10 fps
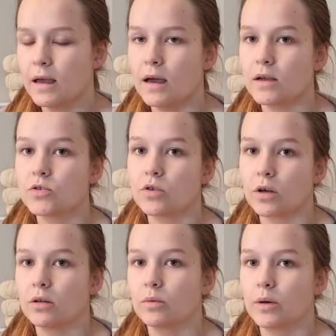I
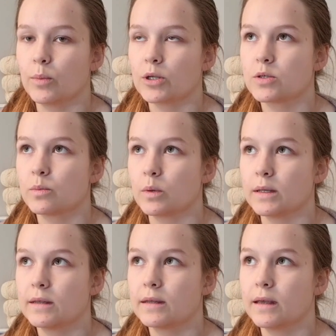struggle very much
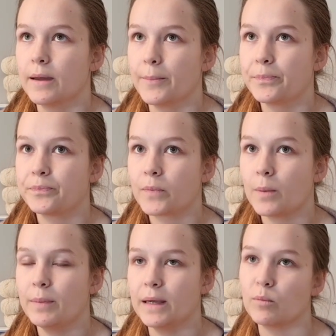with
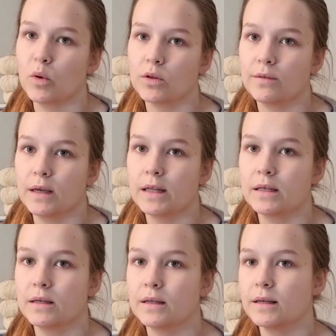being
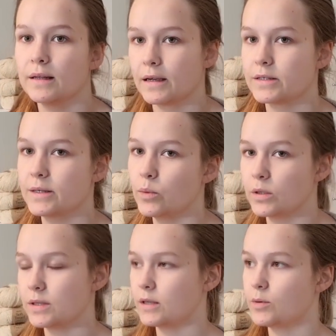motivated and actually
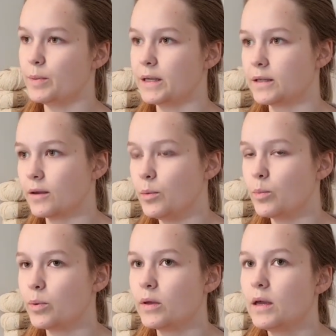wanting to pick it
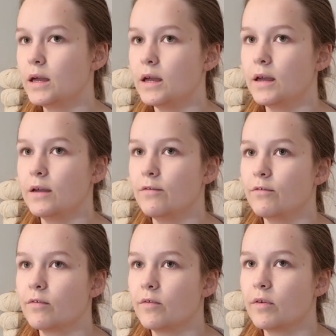up
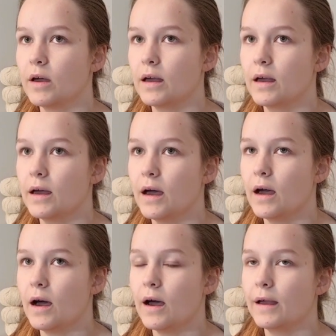if
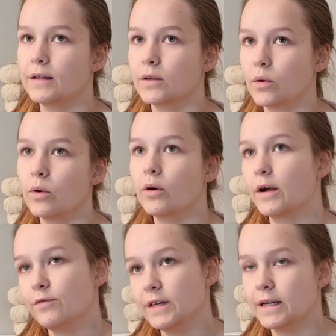I know
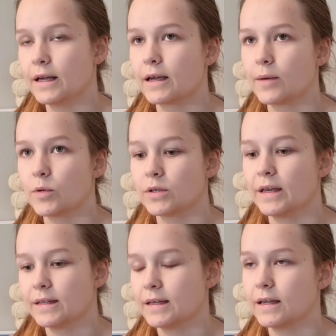or I feel like I'm
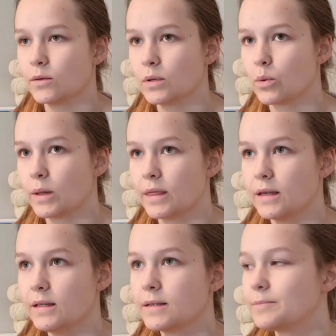not getting anywhere
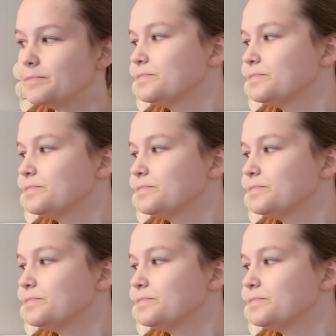with it.